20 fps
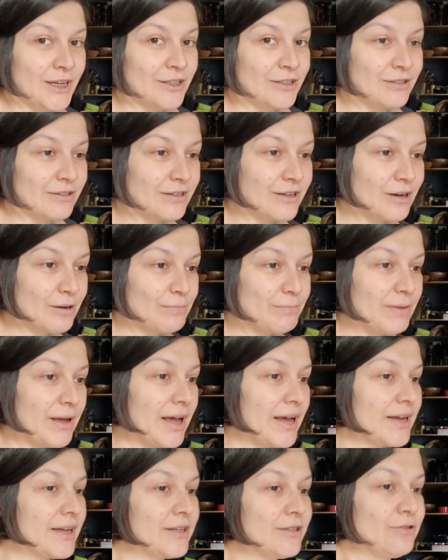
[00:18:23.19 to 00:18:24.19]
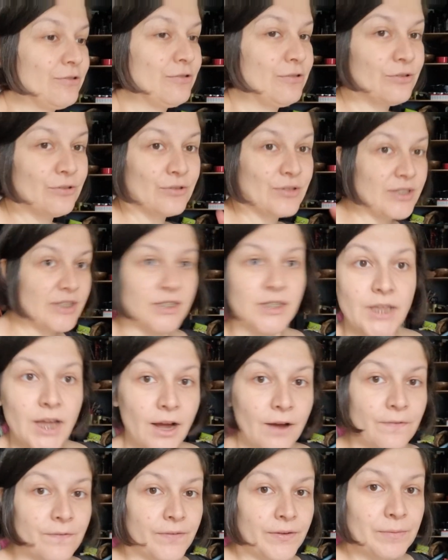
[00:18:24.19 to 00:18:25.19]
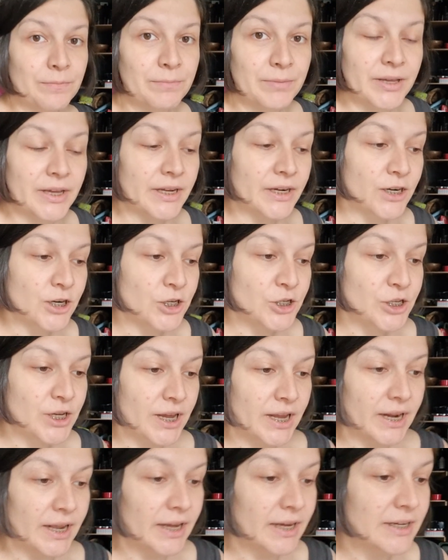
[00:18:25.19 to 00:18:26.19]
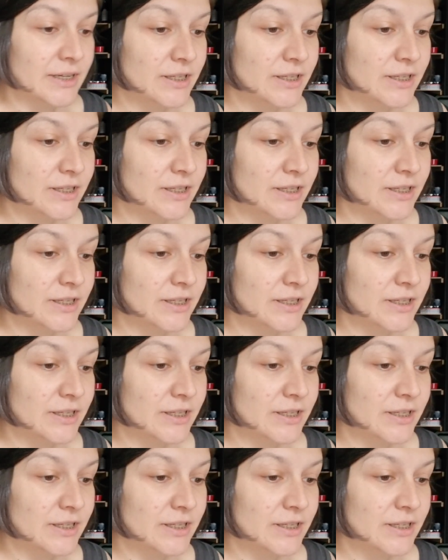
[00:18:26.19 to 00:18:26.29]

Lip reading: to come back and do stuff and be energetic.